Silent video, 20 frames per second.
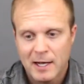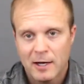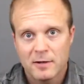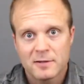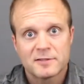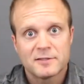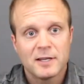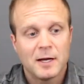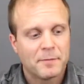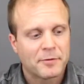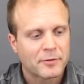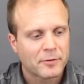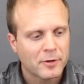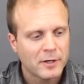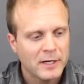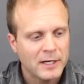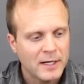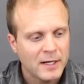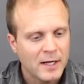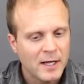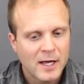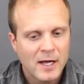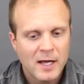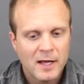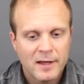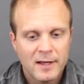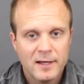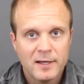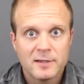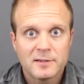step three
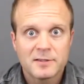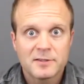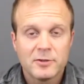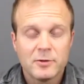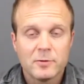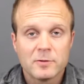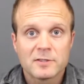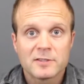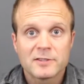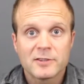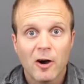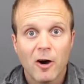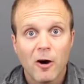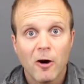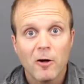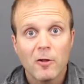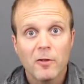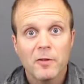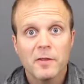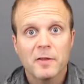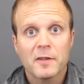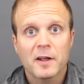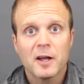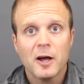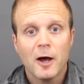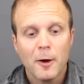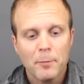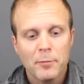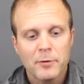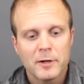is to install the
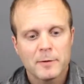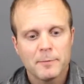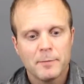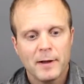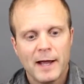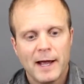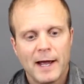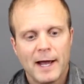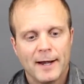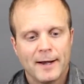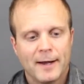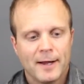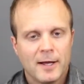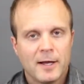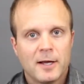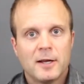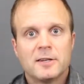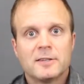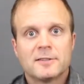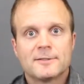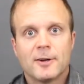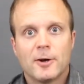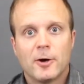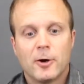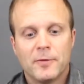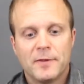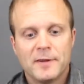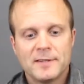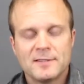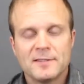coupling pad. So
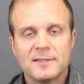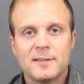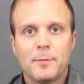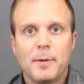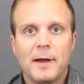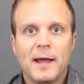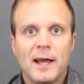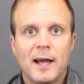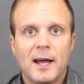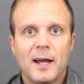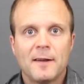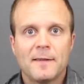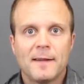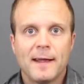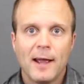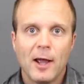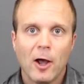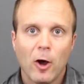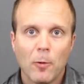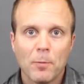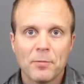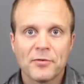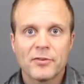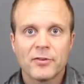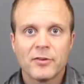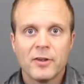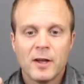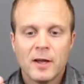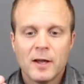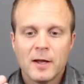this is the pad that helps
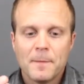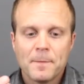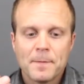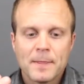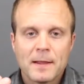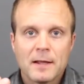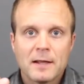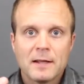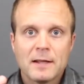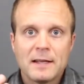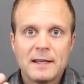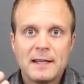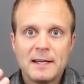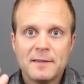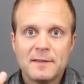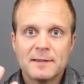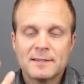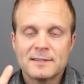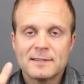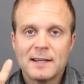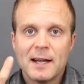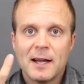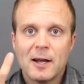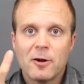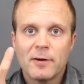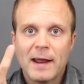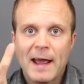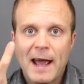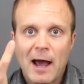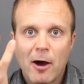get the sound
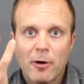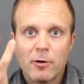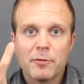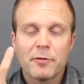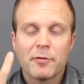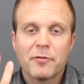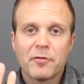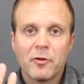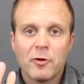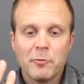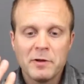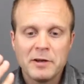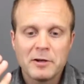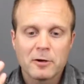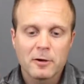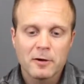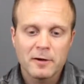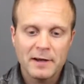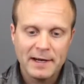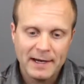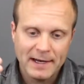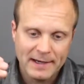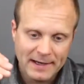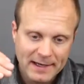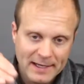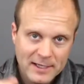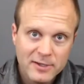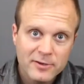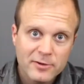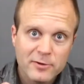out of the flow meter and
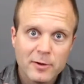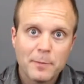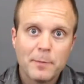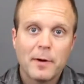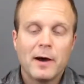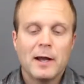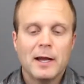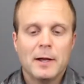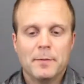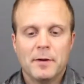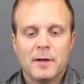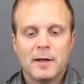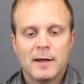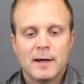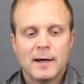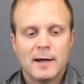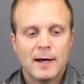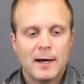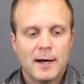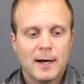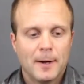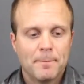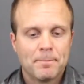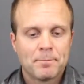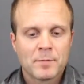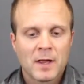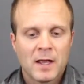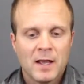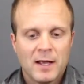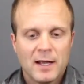into the pipe.
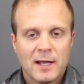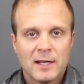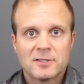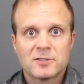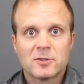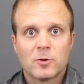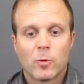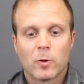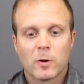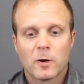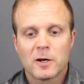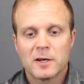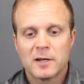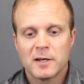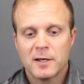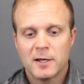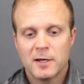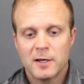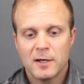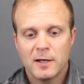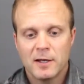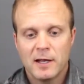And so we're going to